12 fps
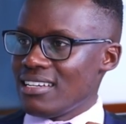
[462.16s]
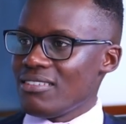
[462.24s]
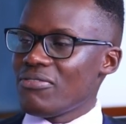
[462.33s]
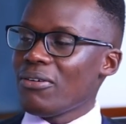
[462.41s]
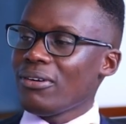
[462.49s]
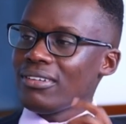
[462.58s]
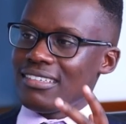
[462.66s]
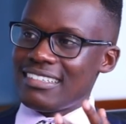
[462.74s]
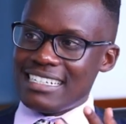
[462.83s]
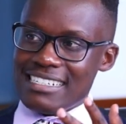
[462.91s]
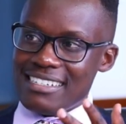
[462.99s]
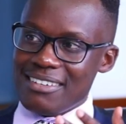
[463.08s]
default
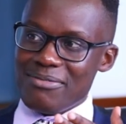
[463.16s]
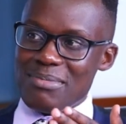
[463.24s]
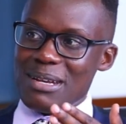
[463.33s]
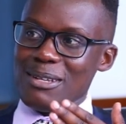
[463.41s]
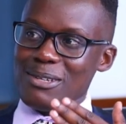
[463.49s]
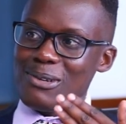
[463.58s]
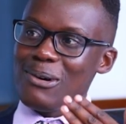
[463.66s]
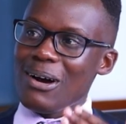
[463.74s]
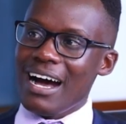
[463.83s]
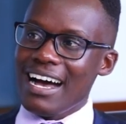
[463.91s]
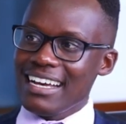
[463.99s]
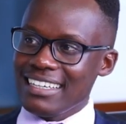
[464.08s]
rates have been so
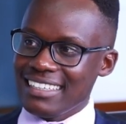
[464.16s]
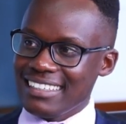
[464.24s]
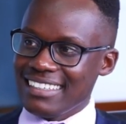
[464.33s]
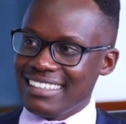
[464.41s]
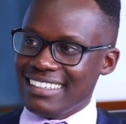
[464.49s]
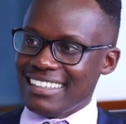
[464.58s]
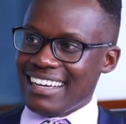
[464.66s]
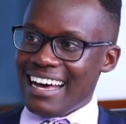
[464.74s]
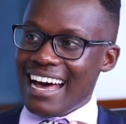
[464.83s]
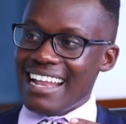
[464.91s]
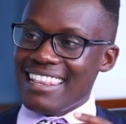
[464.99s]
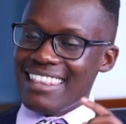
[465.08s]
high,
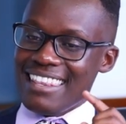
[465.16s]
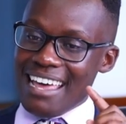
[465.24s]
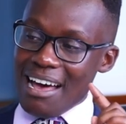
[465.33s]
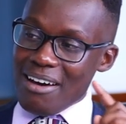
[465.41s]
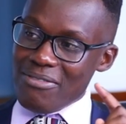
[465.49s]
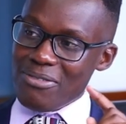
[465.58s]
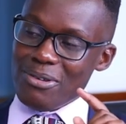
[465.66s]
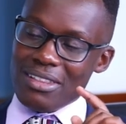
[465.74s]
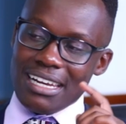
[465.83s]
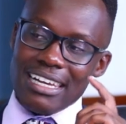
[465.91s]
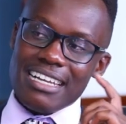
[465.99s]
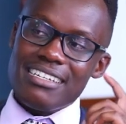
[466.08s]
and therefore
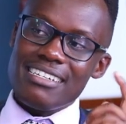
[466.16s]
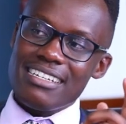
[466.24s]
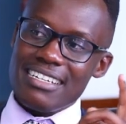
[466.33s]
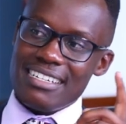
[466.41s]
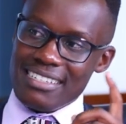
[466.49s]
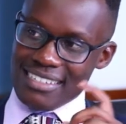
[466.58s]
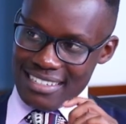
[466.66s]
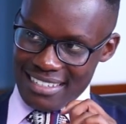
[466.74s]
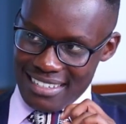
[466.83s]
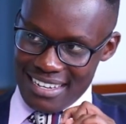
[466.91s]
the listings,